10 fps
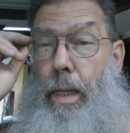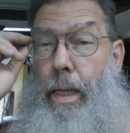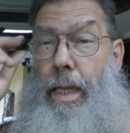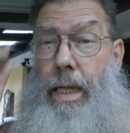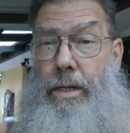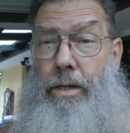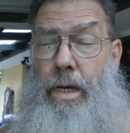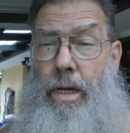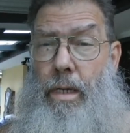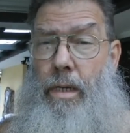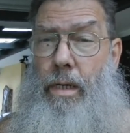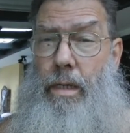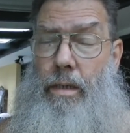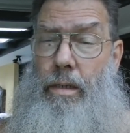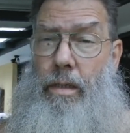And
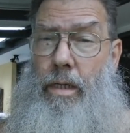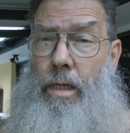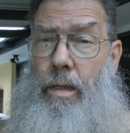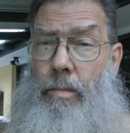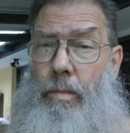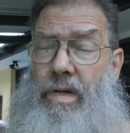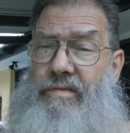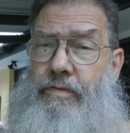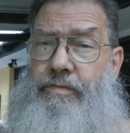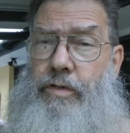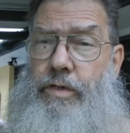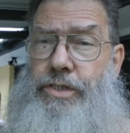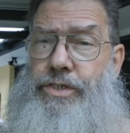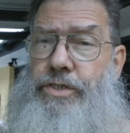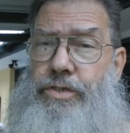my muffle
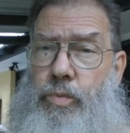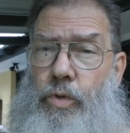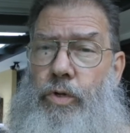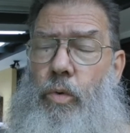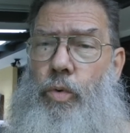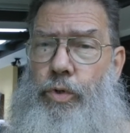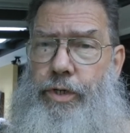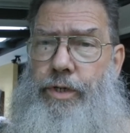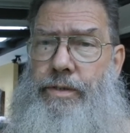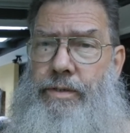furnace just will not work.